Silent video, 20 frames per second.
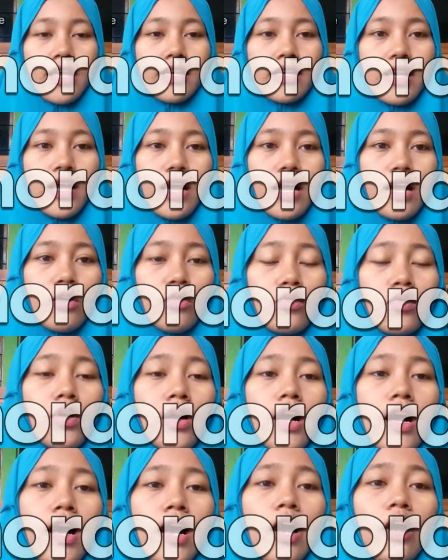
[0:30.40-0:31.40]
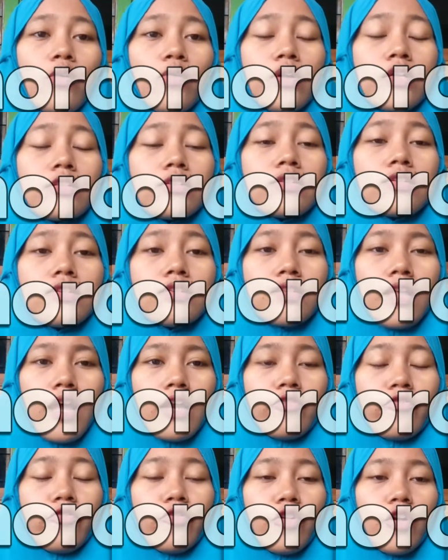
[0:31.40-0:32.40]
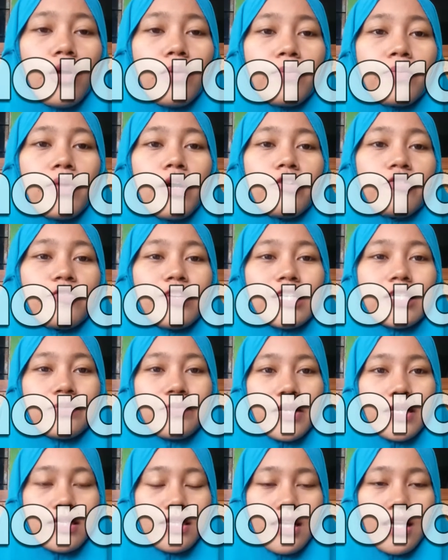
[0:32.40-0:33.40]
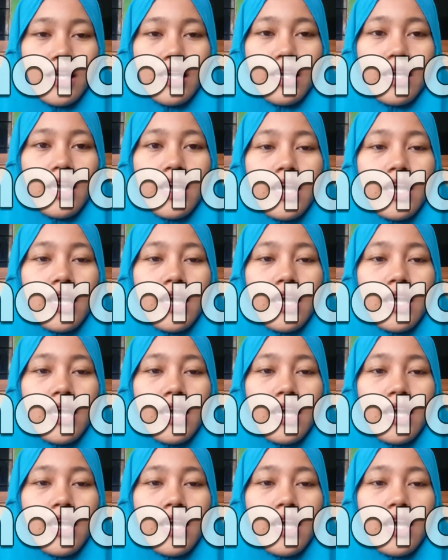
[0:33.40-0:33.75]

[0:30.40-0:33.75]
Now I want to start from a first meeting.